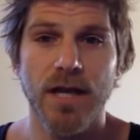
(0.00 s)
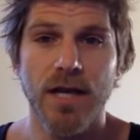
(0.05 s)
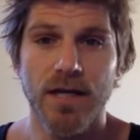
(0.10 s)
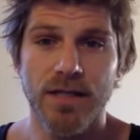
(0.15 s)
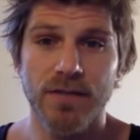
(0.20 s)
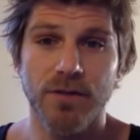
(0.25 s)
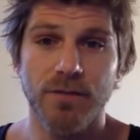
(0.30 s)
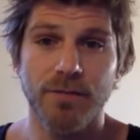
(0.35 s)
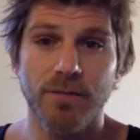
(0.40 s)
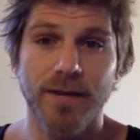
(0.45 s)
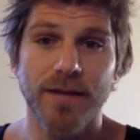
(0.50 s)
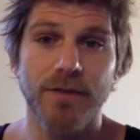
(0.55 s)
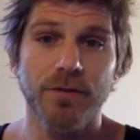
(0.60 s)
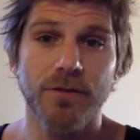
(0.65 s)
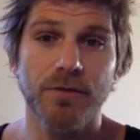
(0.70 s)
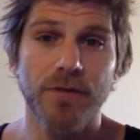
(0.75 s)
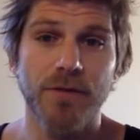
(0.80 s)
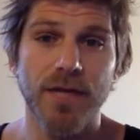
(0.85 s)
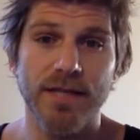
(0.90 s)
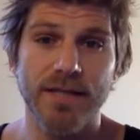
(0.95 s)
These are my
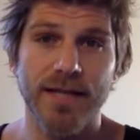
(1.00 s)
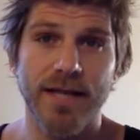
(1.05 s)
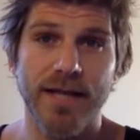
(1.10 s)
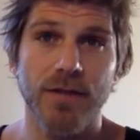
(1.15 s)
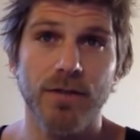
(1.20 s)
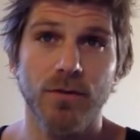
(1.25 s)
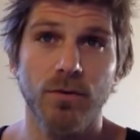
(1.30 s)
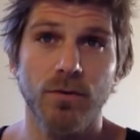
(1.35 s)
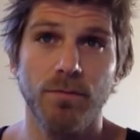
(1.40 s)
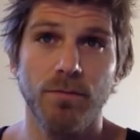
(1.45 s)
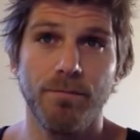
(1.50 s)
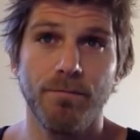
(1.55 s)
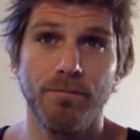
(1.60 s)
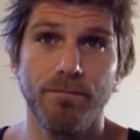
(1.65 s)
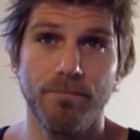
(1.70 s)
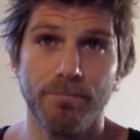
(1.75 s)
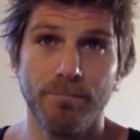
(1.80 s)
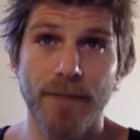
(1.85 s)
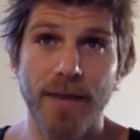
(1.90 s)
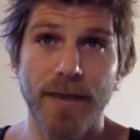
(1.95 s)
three essential
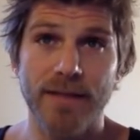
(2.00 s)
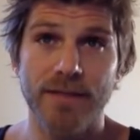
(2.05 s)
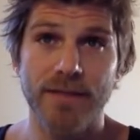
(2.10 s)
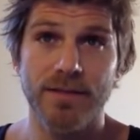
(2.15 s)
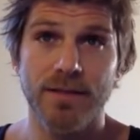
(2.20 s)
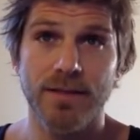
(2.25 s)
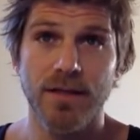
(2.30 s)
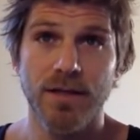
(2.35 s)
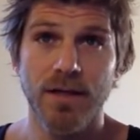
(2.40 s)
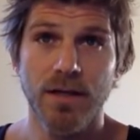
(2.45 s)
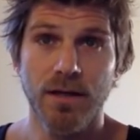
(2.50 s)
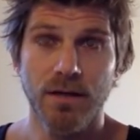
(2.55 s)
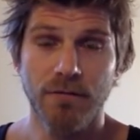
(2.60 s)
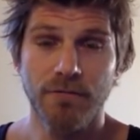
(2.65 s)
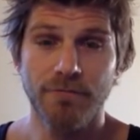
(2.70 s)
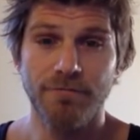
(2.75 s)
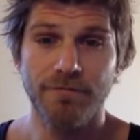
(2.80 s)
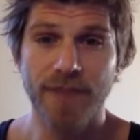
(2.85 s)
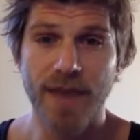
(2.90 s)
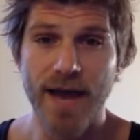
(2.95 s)
best
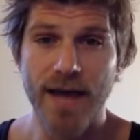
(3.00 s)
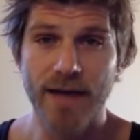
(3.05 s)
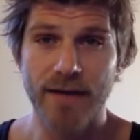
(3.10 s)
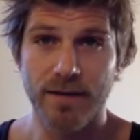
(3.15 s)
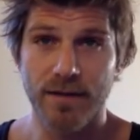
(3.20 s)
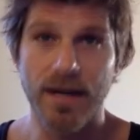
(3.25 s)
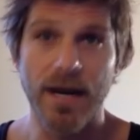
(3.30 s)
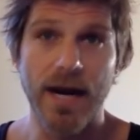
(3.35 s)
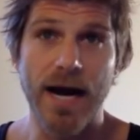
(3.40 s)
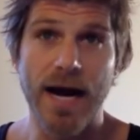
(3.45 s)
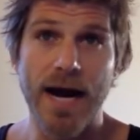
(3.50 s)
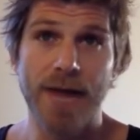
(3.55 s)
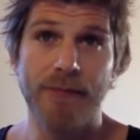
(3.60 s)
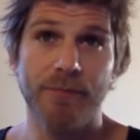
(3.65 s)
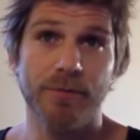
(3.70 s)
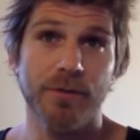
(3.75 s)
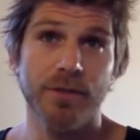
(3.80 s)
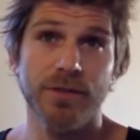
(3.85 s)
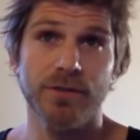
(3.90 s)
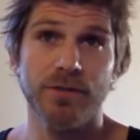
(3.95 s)
fat. I
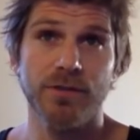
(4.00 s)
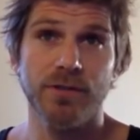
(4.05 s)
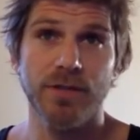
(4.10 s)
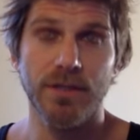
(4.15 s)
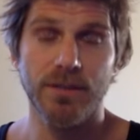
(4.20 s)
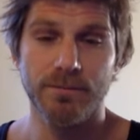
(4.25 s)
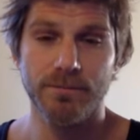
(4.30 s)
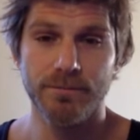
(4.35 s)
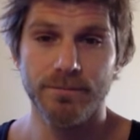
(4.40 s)
personally